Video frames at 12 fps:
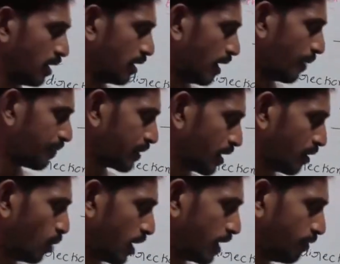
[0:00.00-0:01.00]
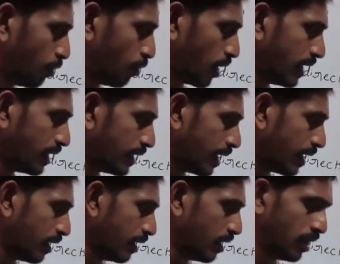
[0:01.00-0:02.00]
Yeah. What is the focal length
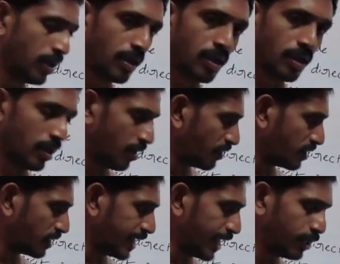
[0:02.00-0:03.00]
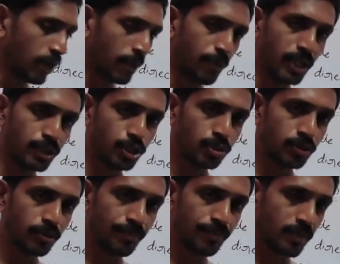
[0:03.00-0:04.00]
here? Which is negative or
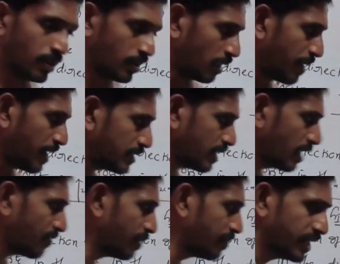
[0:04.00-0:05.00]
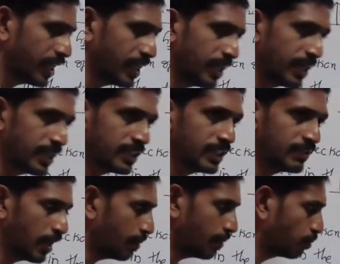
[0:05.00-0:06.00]
positive? Means here we are measuring the distance
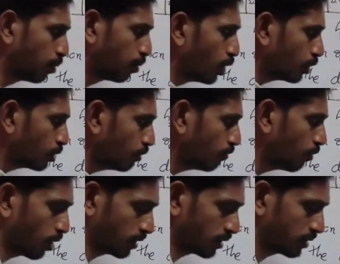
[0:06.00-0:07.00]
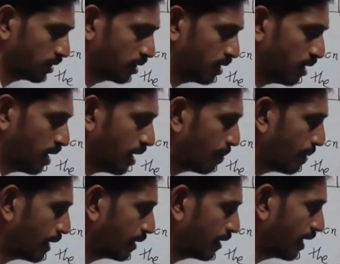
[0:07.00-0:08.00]
from pole to focus.
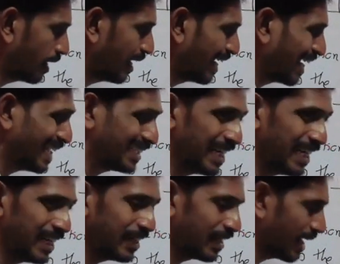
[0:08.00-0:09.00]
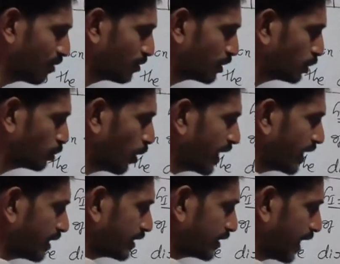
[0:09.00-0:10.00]
But the incident ray which is going
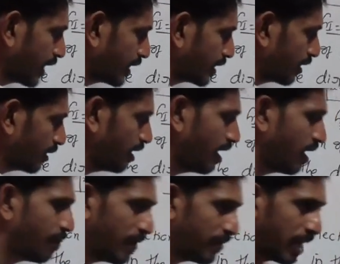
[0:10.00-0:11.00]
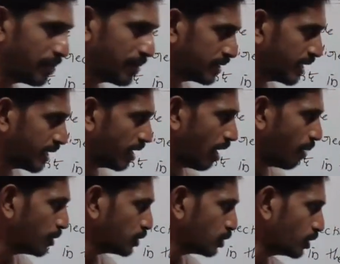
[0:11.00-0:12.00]
in this direction, but we are measuring
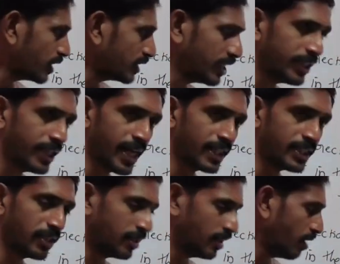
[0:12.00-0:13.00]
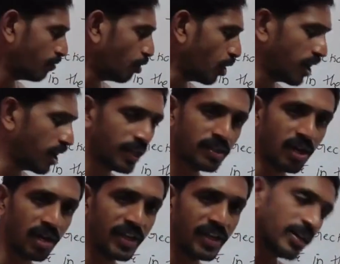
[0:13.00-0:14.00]
opposite to the incident direction, focal length is
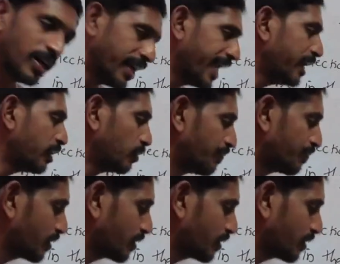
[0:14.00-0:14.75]
always negative.